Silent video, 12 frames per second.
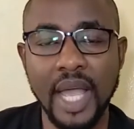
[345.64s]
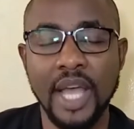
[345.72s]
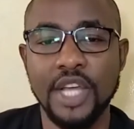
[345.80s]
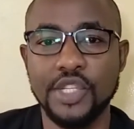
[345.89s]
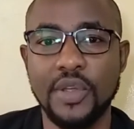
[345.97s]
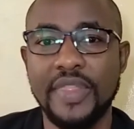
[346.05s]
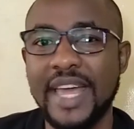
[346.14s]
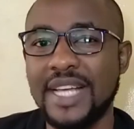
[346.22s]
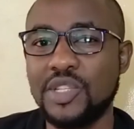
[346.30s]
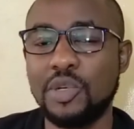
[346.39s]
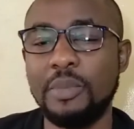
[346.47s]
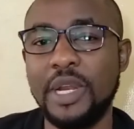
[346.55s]
So there are
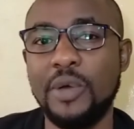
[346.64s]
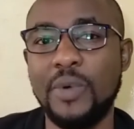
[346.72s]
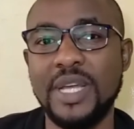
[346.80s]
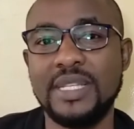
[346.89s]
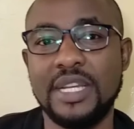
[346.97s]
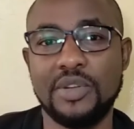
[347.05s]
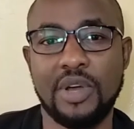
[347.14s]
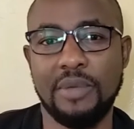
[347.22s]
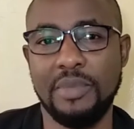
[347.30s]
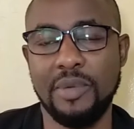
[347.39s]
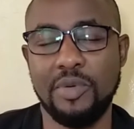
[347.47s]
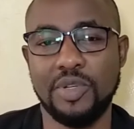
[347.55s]
so many ways that you
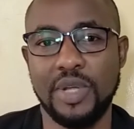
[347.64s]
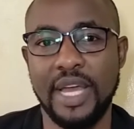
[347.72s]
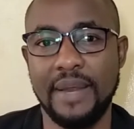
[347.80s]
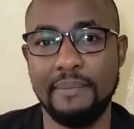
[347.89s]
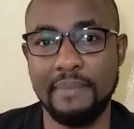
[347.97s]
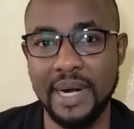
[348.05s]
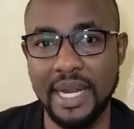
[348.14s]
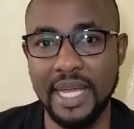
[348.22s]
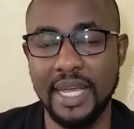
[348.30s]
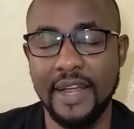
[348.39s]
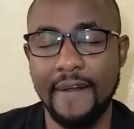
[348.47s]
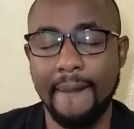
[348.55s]
can be able to get
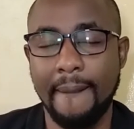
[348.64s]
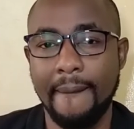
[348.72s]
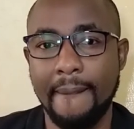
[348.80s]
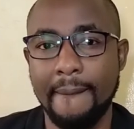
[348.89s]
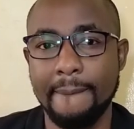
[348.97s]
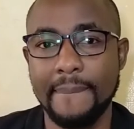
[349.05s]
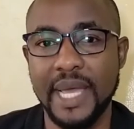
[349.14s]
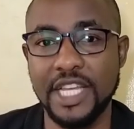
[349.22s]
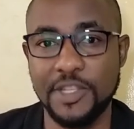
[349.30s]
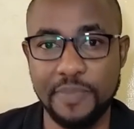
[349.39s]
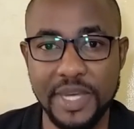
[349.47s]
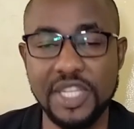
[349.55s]
money,
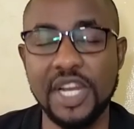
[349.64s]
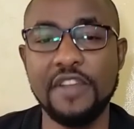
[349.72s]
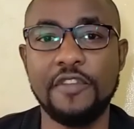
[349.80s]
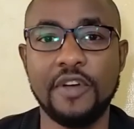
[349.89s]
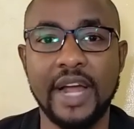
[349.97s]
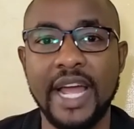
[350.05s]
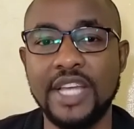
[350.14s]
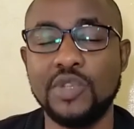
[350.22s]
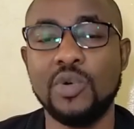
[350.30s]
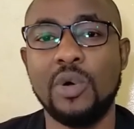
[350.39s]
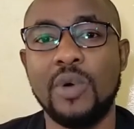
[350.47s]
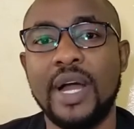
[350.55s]
especially for guys
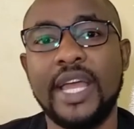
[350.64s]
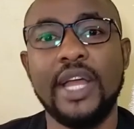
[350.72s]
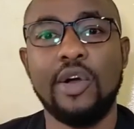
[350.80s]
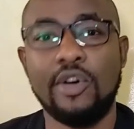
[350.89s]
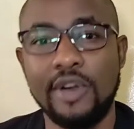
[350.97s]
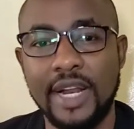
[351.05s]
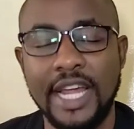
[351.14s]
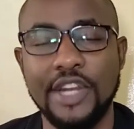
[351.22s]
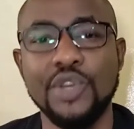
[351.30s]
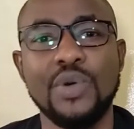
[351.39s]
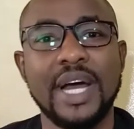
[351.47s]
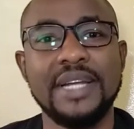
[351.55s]
who are working
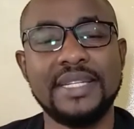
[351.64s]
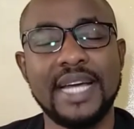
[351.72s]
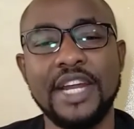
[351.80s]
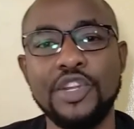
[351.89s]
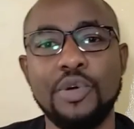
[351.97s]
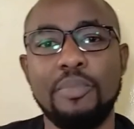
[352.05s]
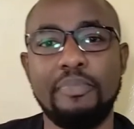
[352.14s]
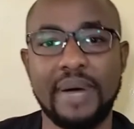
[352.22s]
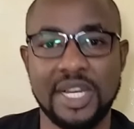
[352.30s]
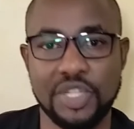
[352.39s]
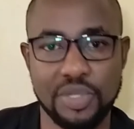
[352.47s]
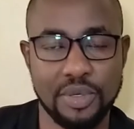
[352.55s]
online. You can turn your
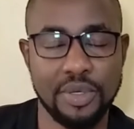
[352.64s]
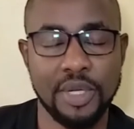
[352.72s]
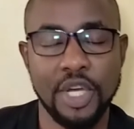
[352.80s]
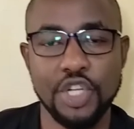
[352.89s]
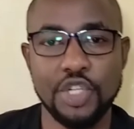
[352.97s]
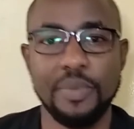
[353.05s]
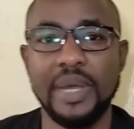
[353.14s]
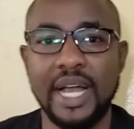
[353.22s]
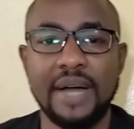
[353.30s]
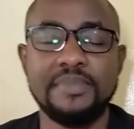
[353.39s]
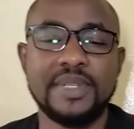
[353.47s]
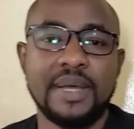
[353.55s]
passion to
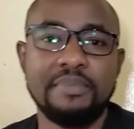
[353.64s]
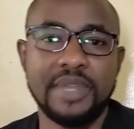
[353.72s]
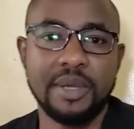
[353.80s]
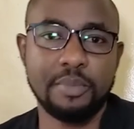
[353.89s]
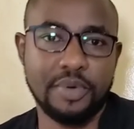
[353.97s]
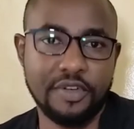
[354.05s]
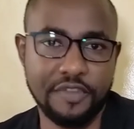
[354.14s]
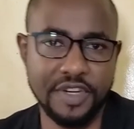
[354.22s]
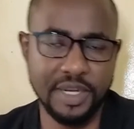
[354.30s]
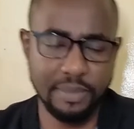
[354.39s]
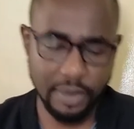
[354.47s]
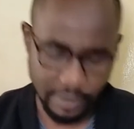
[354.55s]
become something
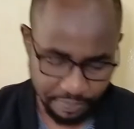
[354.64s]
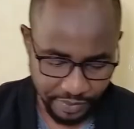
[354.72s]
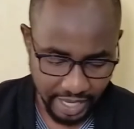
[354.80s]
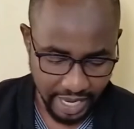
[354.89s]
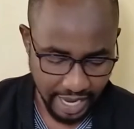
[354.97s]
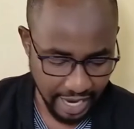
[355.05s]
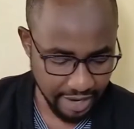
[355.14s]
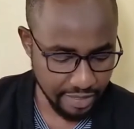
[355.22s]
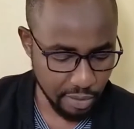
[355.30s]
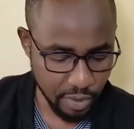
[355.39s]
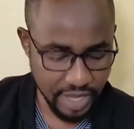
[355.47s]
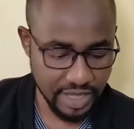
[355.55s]
profitable.
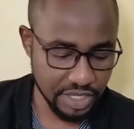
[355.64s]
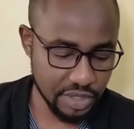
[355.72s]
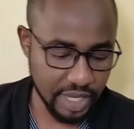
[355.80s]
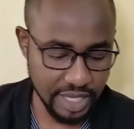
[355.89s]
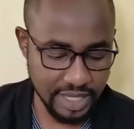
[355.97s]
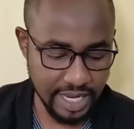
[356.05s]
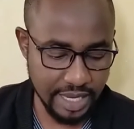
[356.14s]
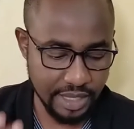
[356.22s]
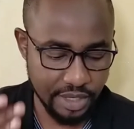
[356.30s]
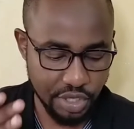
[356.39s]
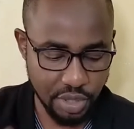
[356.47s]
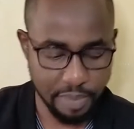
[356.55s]
Another way that you can
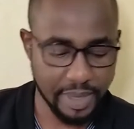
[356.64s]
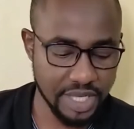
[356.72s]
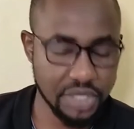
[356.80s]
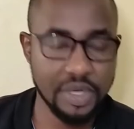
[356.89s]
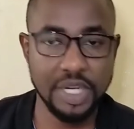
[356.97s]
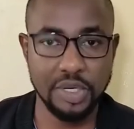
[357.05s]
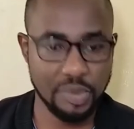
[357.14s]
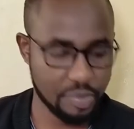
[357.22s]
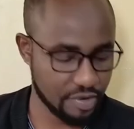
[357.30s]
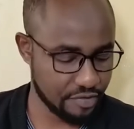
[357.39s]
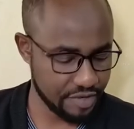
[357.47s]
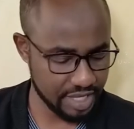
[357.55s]
turn your passion into
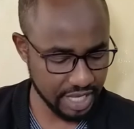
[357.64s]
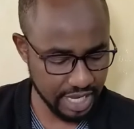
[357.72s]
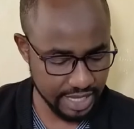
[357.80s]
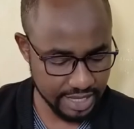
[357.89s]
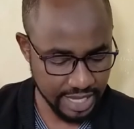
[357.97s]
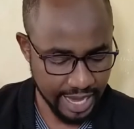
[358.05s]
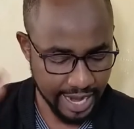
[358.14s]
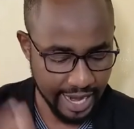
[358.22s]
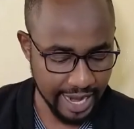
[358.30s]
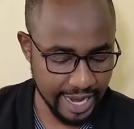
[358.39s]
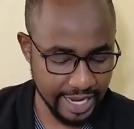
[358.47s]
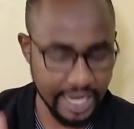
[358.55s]
profit is learning